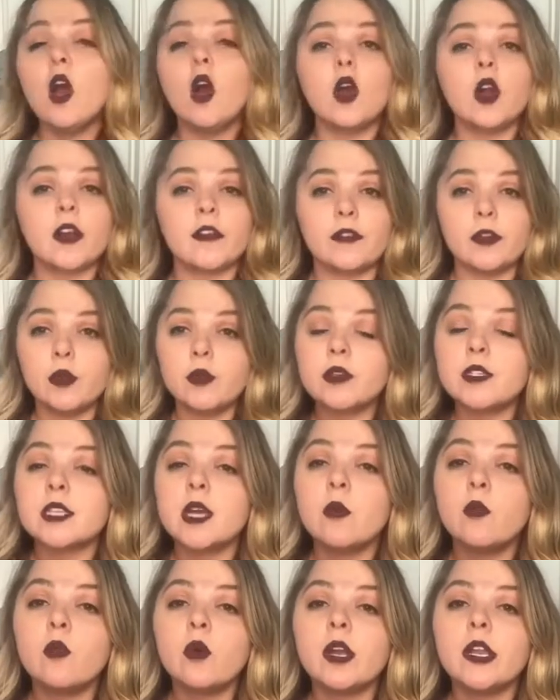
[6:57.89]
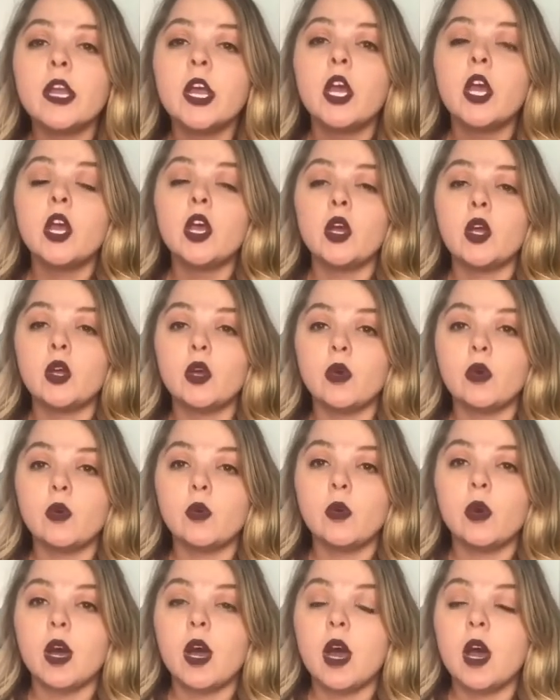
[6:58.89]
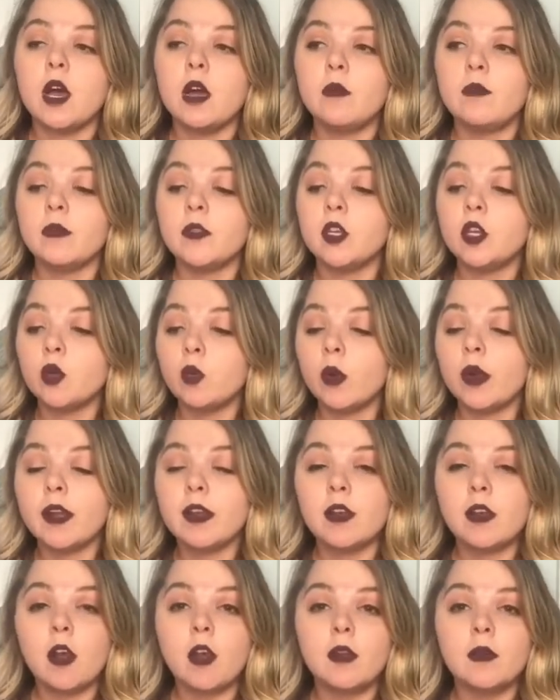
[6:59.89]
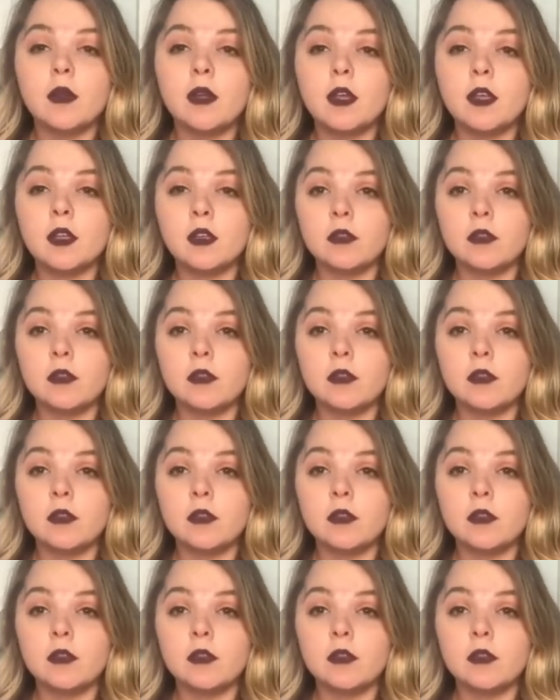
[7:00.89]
or if you are someone who you're working on